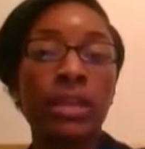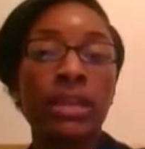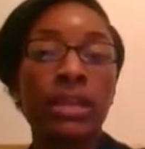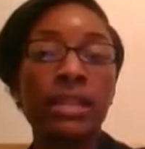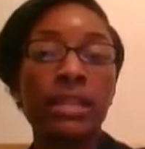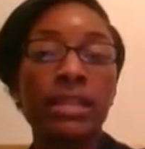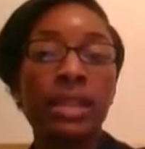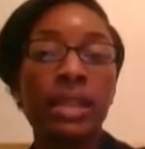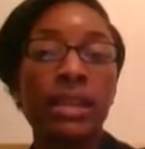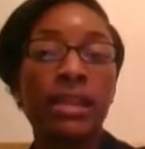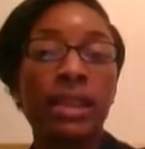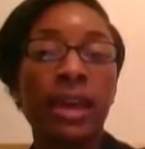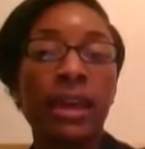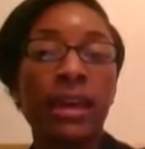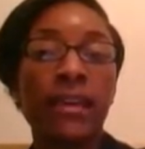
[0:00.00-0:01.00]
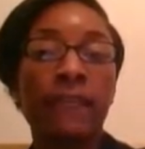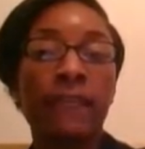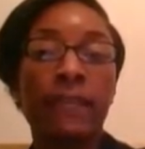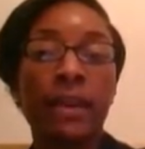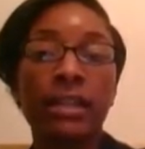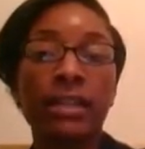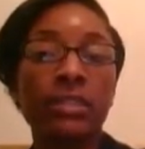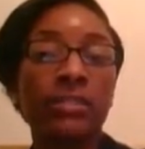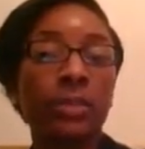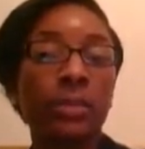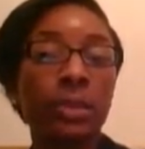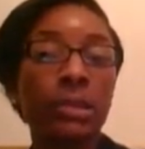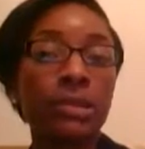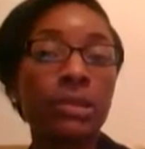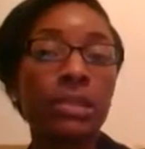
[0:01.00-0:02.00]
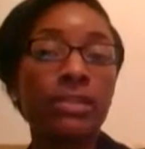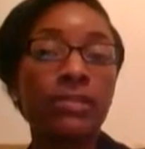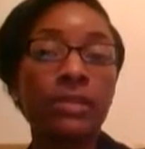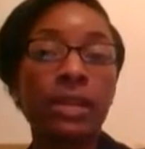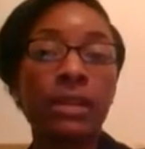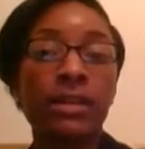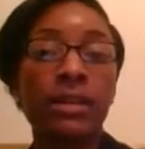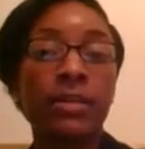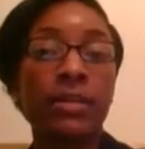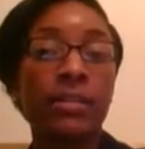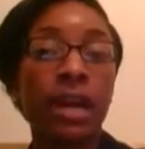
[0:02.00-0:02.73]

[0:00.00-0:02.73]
they say that effective approaches for